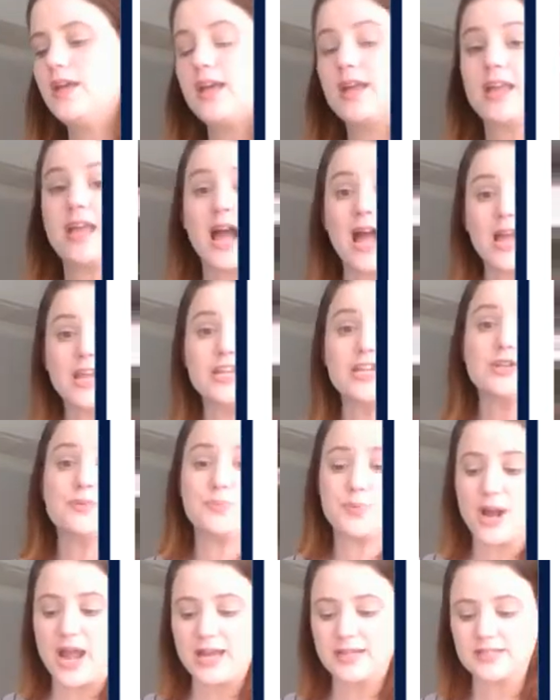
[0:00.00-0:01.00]
Guided
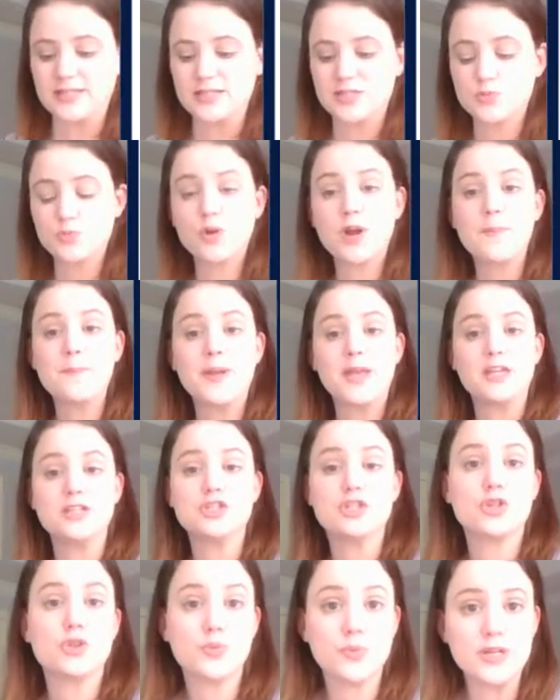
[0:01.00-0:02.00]
practice. We're on
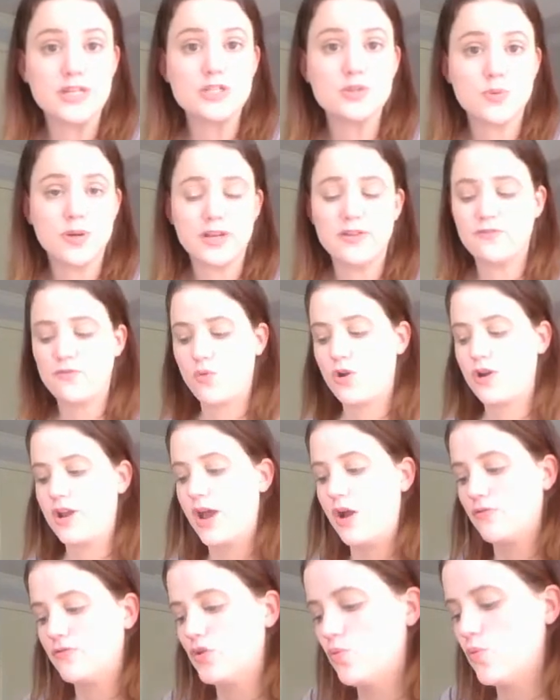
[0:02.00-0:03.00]
page 324 now.
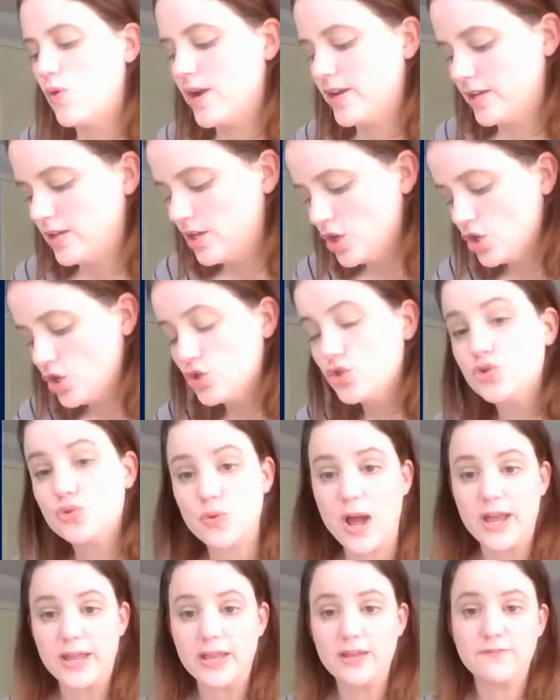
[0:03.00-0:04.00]
If you want to
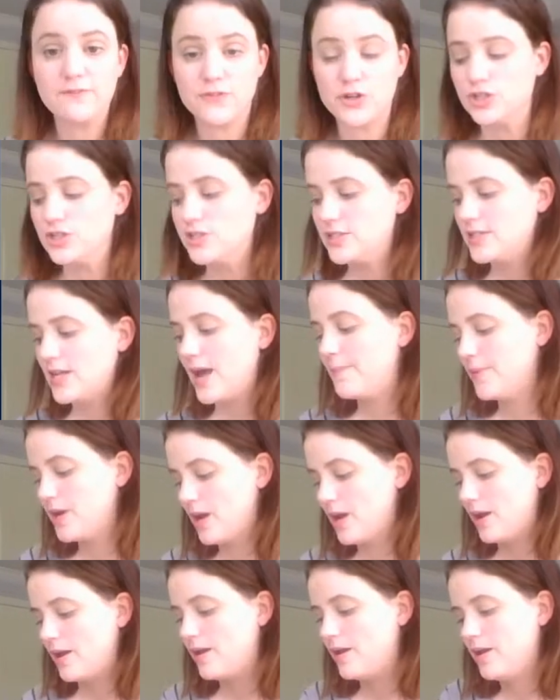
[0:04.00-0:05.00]
try it first, I'm going
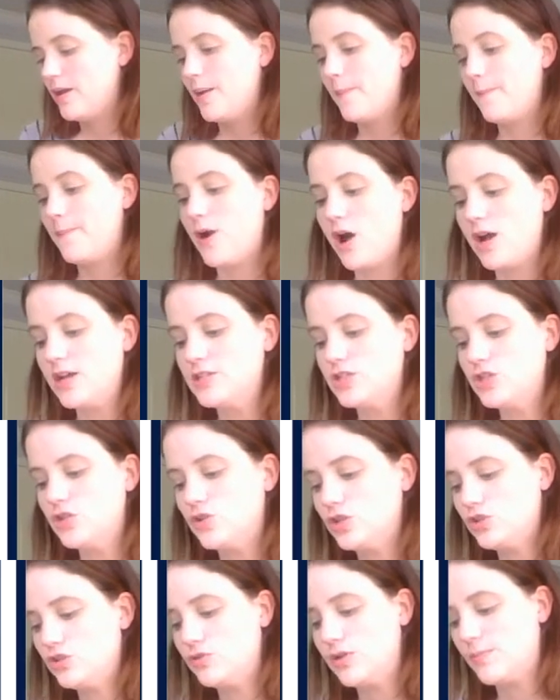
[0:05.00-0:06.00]
to pause. You
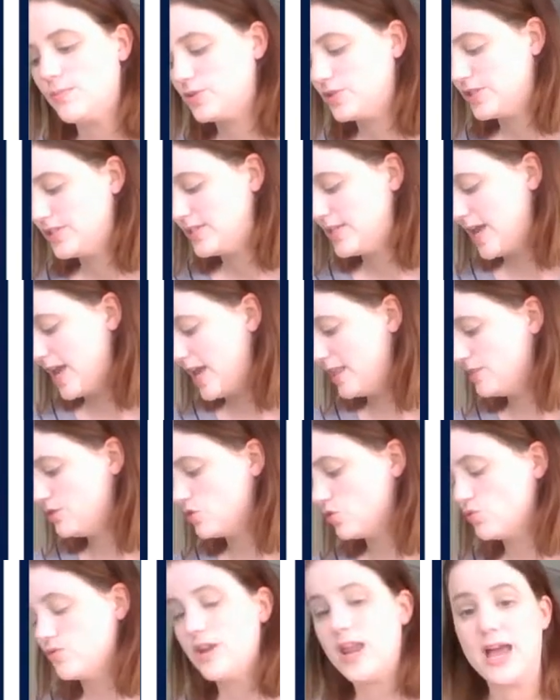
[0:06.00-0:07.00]
can do numbers 10
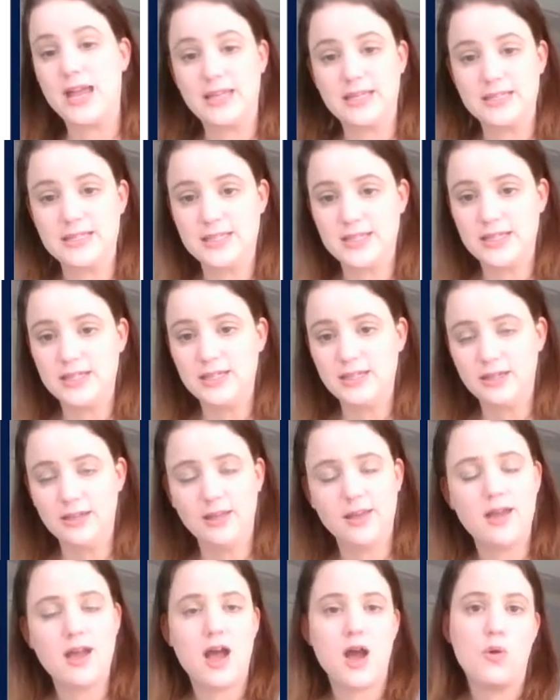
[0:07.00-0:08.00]
through 19.
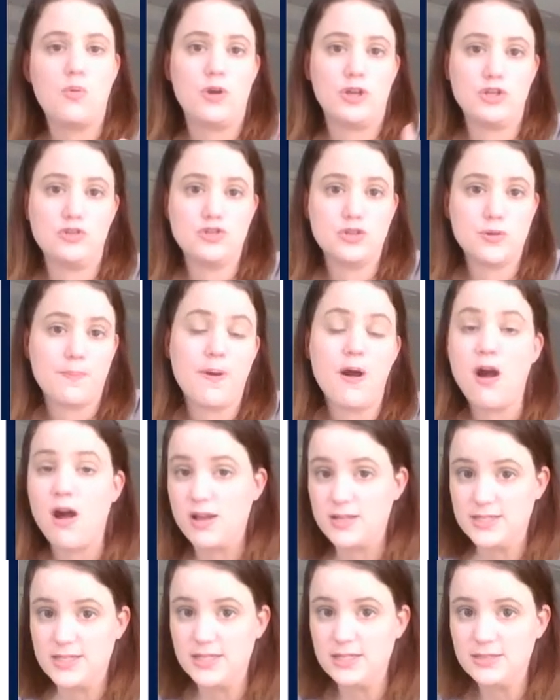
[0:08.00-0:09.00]
I want you to
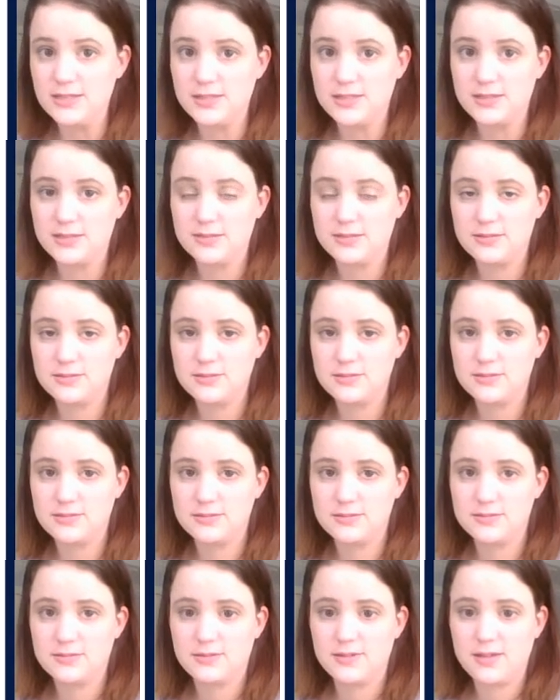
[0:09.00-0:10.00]
pause it.
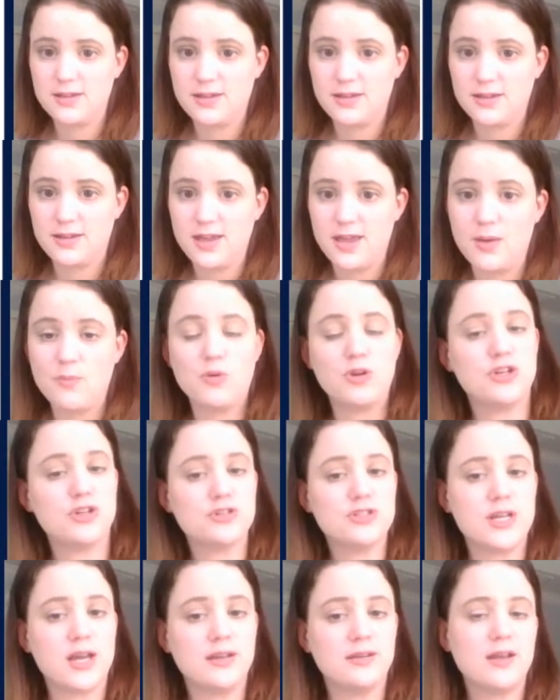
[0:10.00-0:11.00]
And when you're
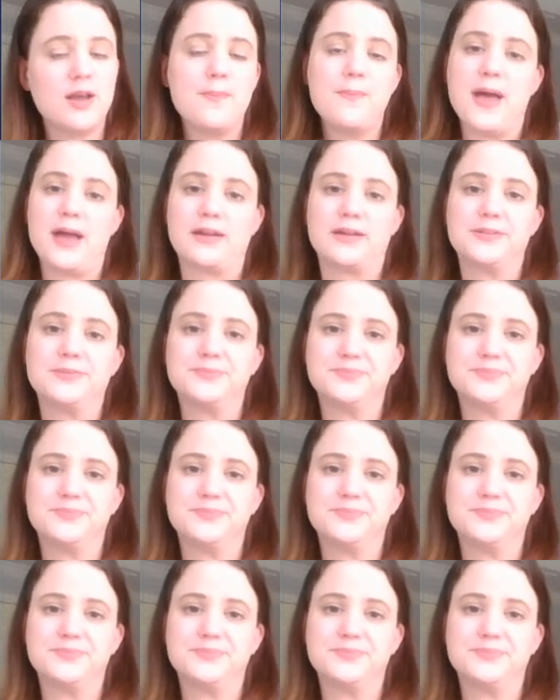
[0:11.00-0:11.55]
done, come back.